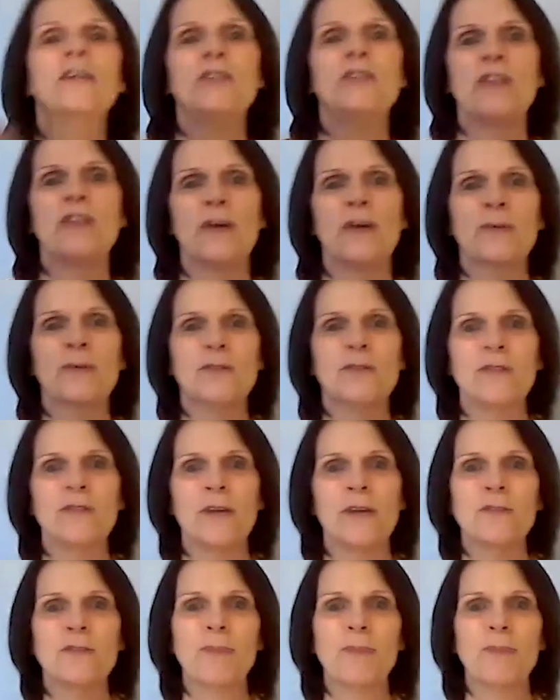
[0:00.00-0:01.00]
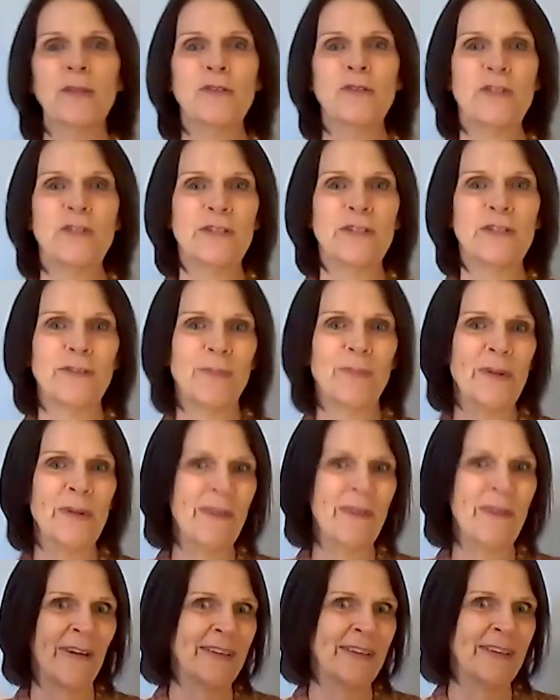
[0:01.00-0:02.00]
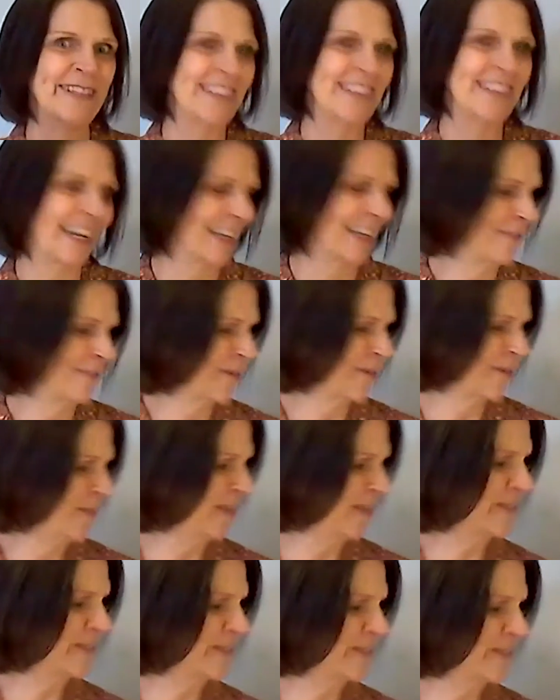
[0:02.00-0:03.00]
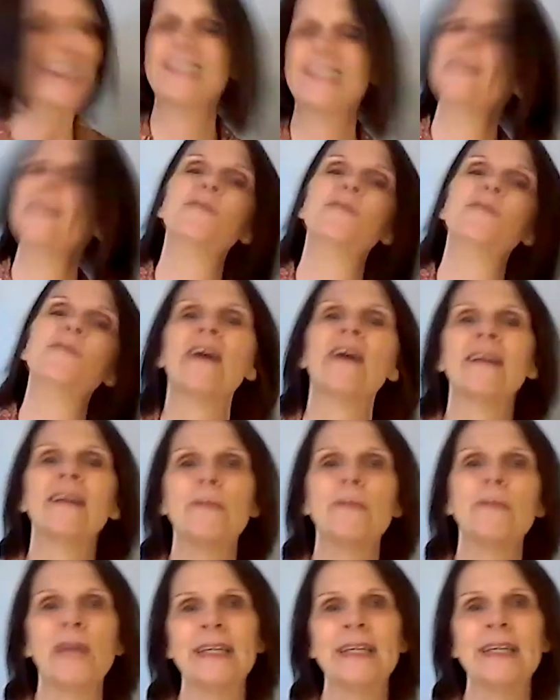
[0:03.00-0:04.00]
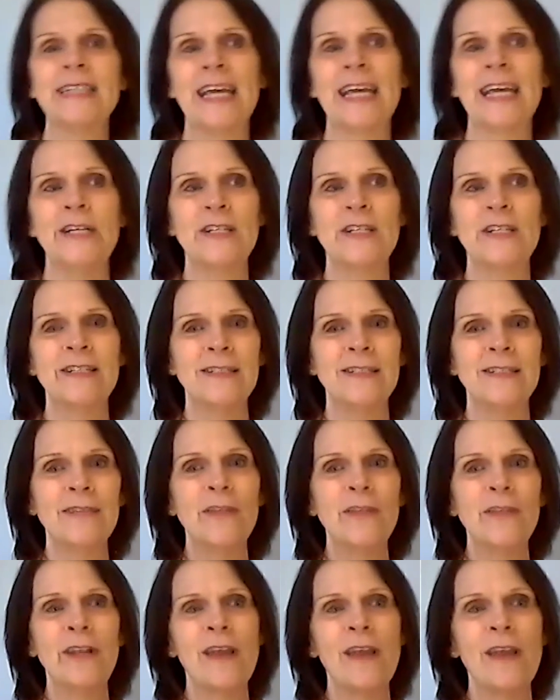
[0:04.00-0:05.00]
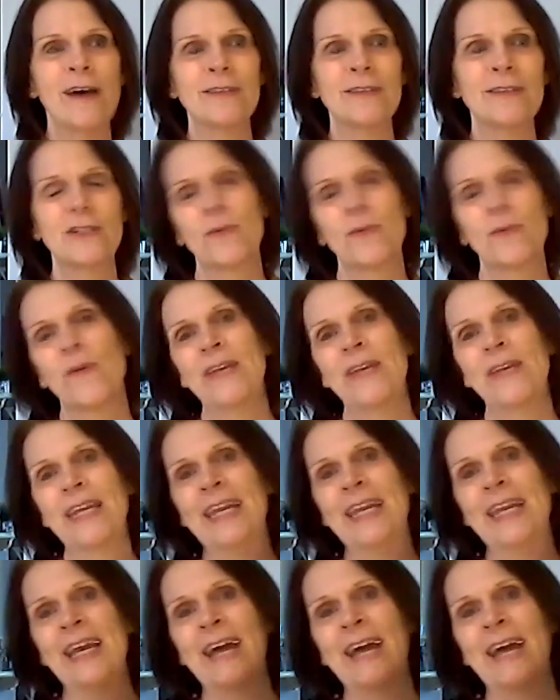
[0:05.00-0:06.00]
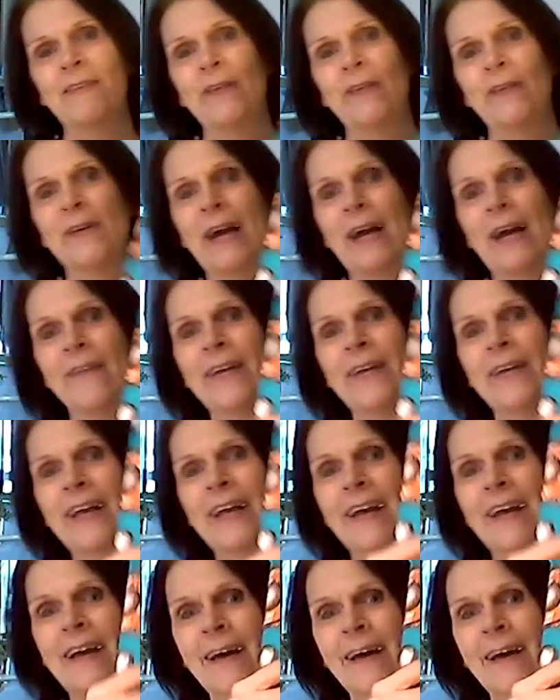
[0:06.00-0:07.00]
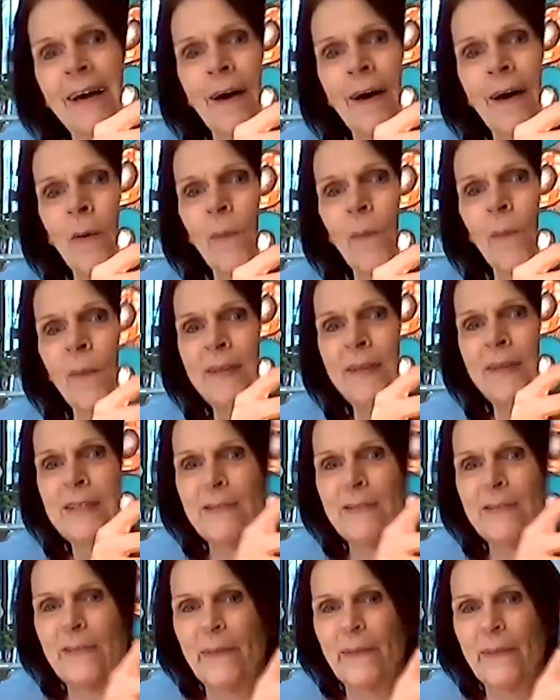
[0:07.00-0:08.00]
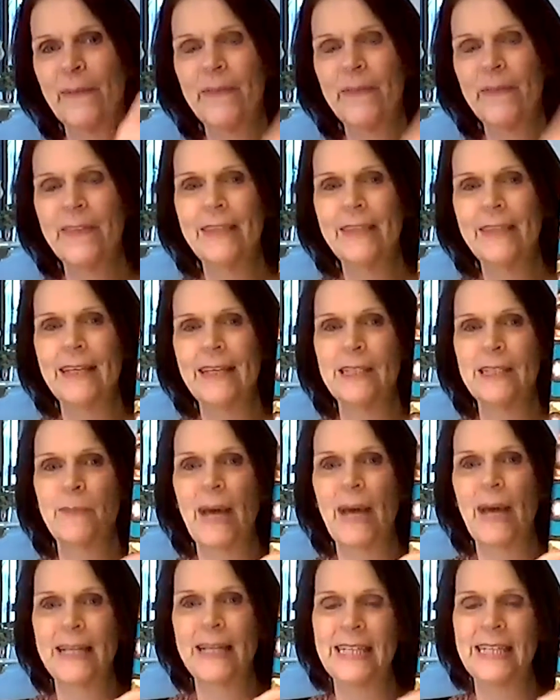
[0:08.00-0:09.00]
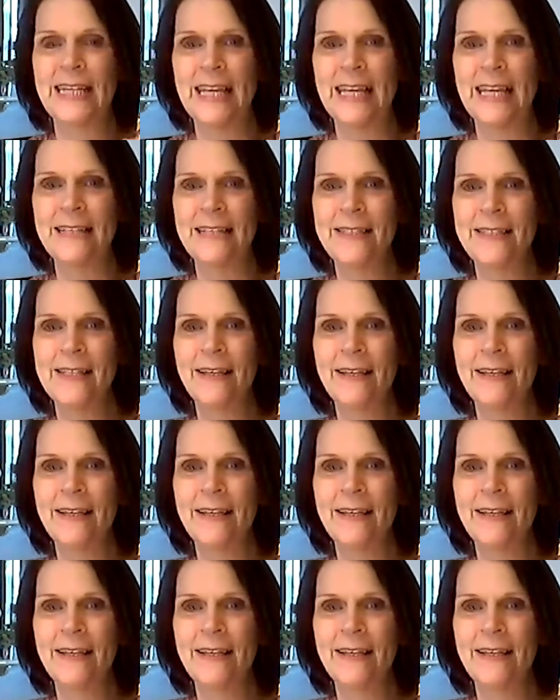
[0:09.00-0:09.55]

shows those bunches of bananas hanging from the trees and those banana plantations. And the last one here, have a look how wonderful this pattern is.